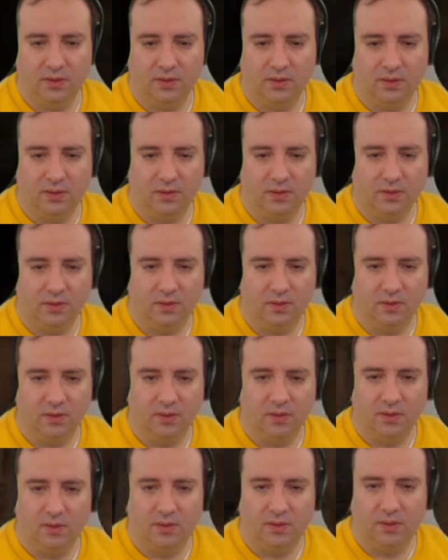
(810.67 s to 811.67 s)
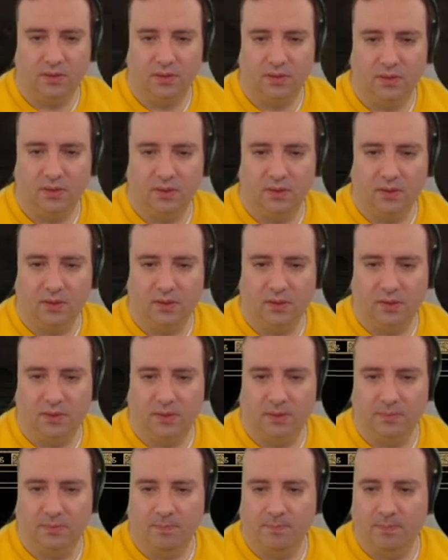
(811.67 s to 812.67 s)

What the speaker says: Nothing is said.